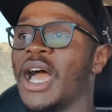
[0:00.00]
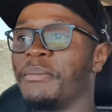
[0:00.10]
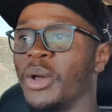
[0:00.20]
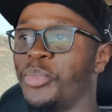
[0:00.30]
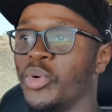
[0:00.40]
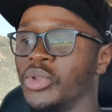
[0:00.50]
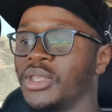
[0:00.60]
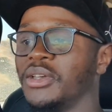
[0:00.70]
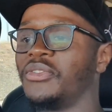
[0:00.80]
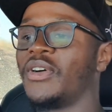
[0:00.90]
I'm gonna pull
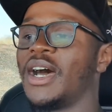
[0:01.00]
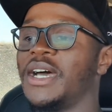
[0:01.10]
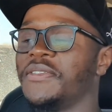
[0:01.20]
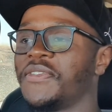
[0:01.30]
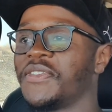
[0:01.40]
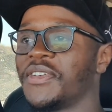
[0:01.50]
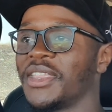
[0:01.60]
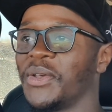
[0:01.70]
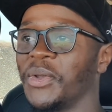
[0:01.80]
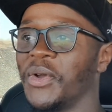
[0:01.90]
gear 5.
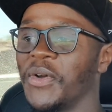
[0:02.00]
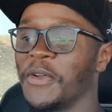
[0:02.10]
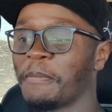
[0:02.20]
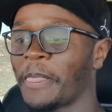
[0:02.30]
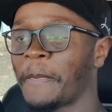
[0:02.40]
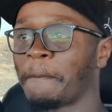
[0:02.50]
There we go.